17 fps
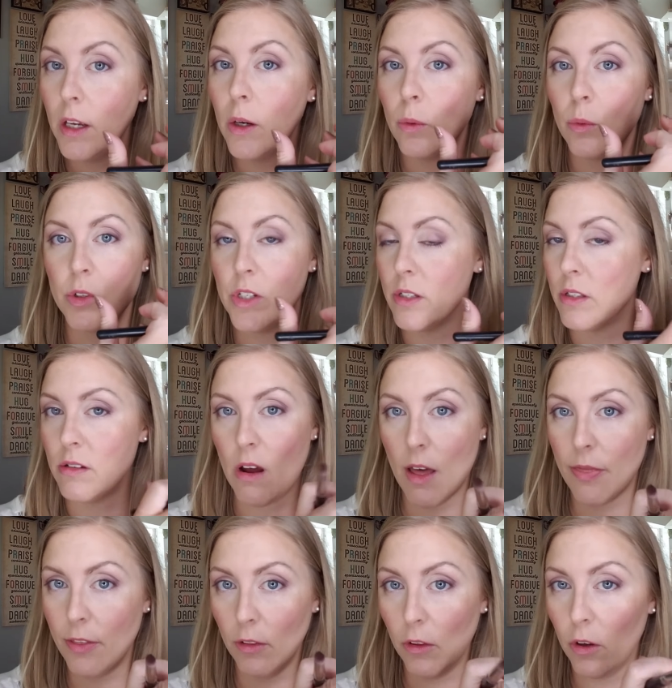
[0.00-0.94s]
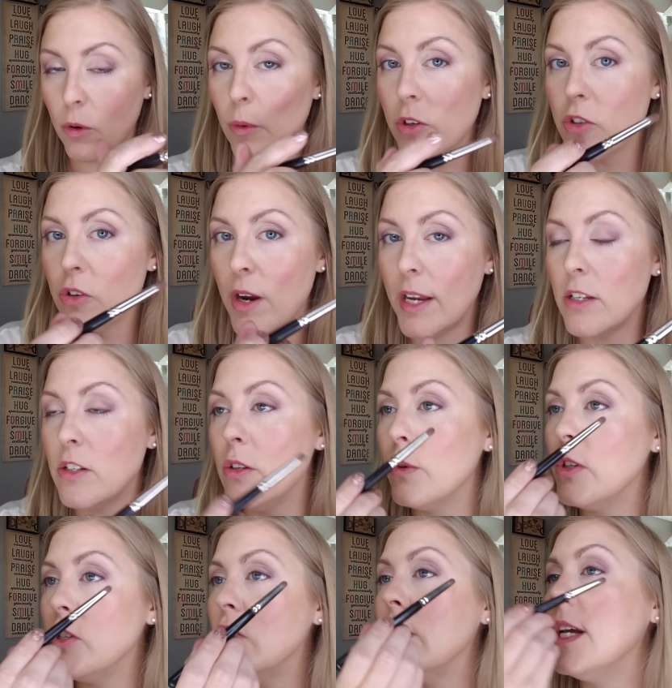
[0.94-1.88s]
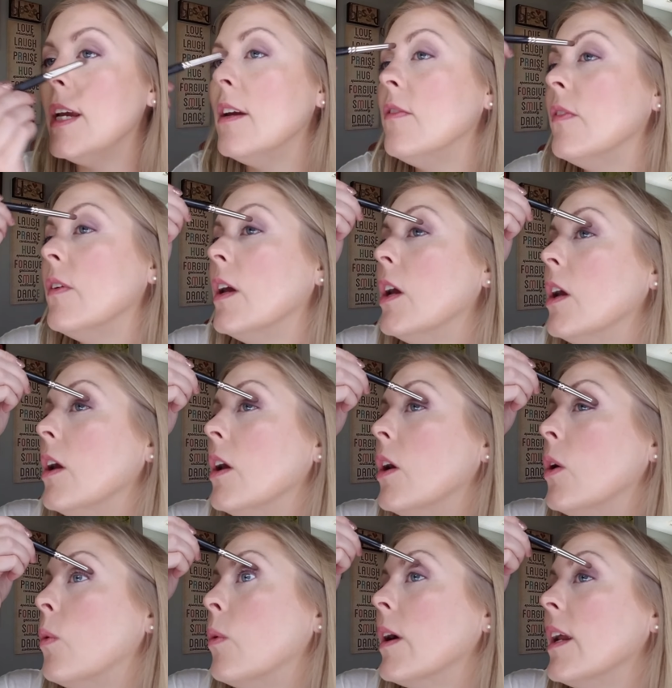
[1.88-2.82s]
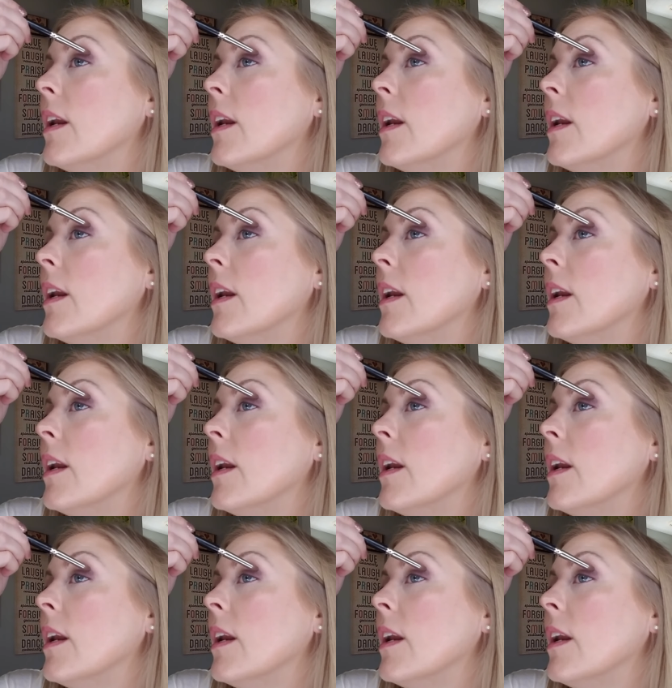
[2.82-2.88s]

which is not the look we're trying to achieve, we're going